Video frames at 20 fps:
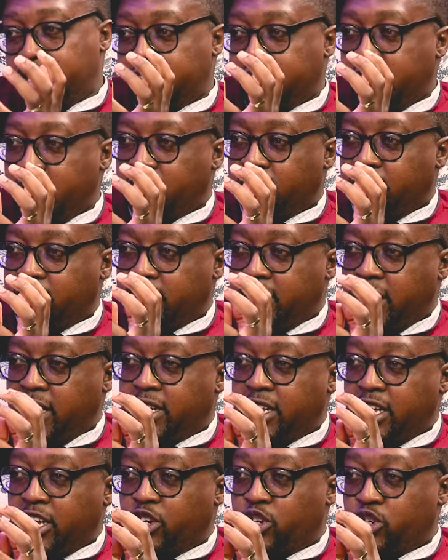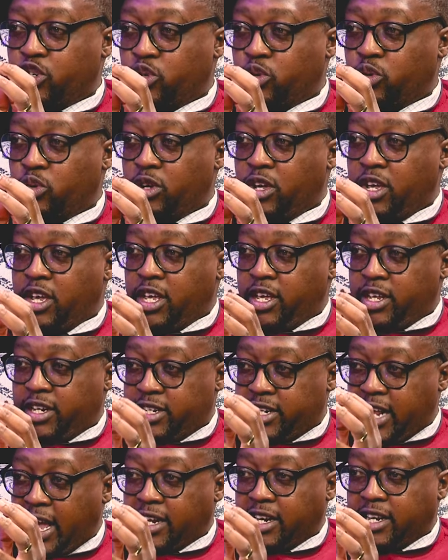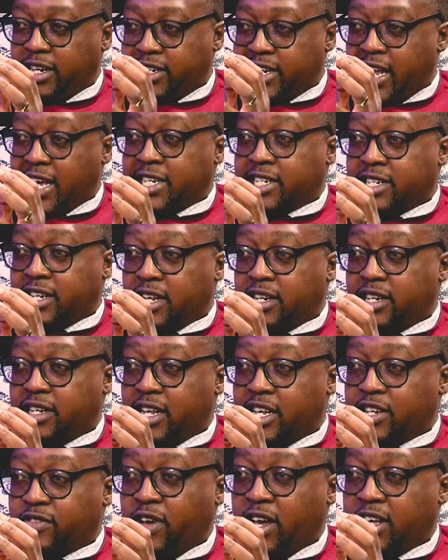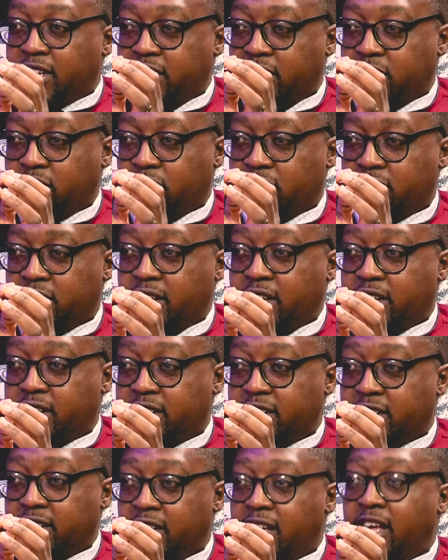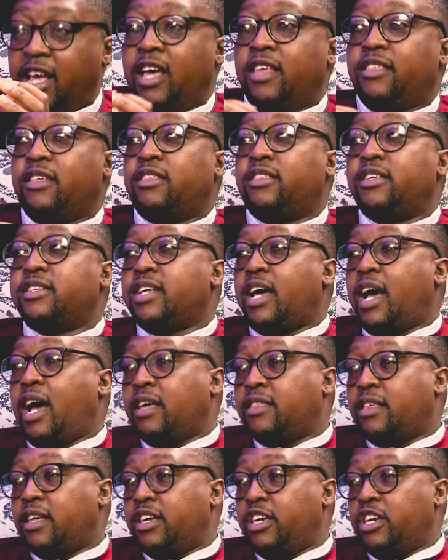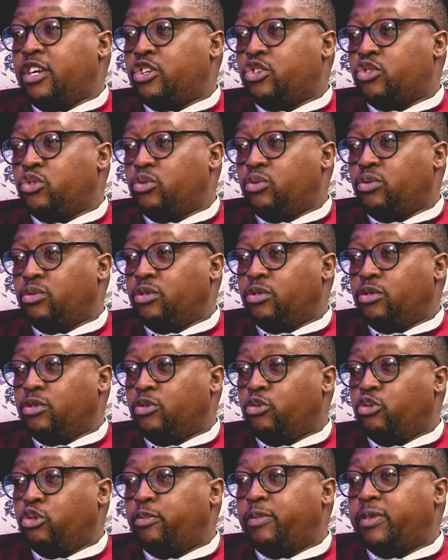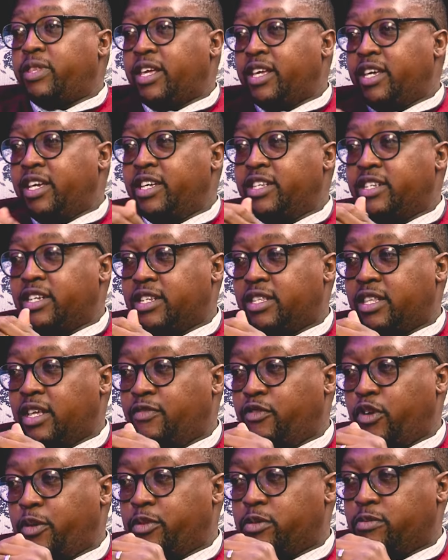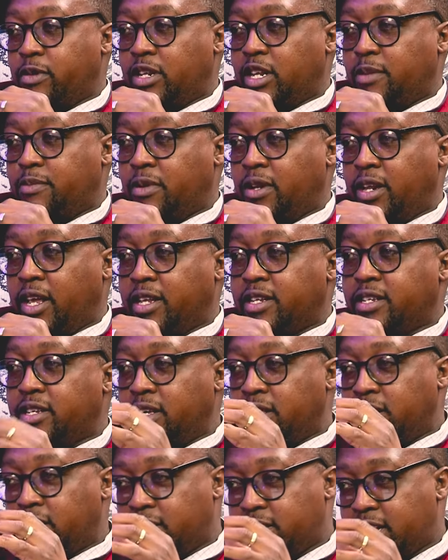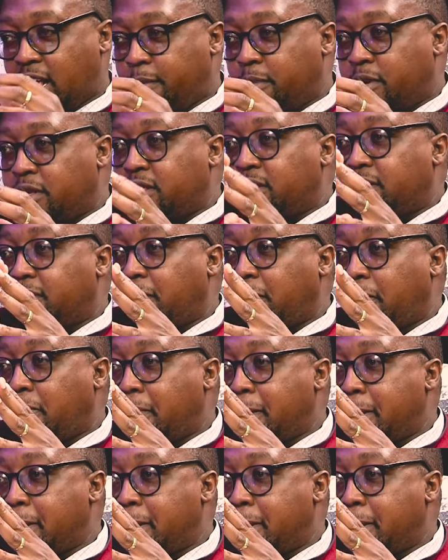the state of the dead issue done and dusted, as far as he's concerned, then this other issue would be the easiest thing for him to manipulate, the Sabbath.